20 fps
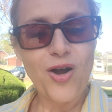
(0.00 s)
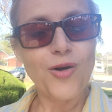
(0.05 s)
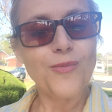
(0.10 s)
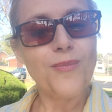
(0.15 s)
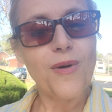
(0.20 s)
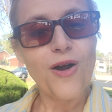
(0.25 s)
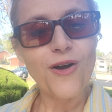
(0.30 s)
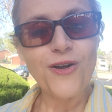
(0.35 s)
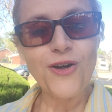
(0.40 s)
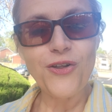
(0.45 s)

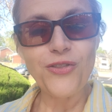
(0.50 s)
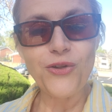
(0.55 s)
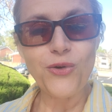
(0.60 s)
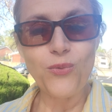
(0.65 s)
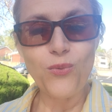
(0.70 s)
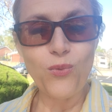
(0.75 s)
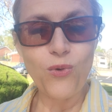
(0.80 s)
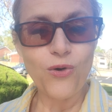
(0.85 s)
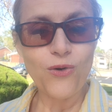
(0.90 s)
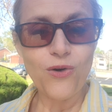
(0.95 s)
our mark on
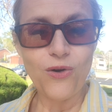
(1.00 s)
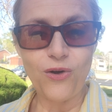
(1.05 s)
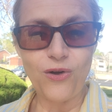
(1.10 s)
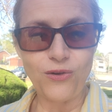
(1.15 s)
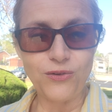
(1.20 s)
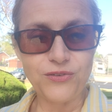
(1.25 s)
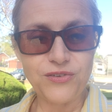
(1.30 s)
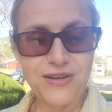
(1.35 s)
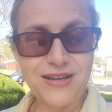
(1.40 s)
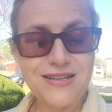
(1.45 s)
the
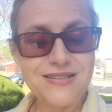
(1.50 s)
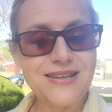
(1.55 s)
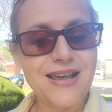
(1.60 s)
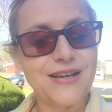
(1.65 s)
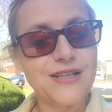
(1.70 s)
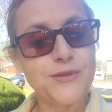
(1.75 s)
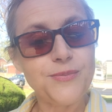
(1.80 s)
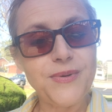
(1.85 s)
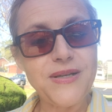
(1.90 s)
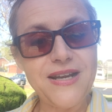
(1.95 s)
world is
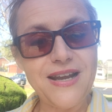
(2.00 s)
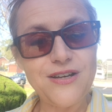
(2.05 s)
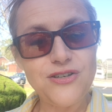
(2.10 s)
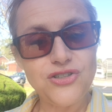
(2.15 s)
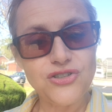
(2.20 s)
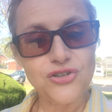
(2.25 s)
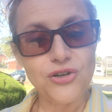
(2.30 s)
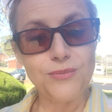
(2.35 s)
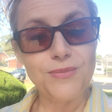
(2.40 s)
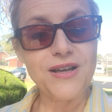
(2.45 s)

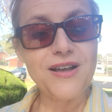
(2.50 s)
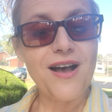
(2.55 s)
exponential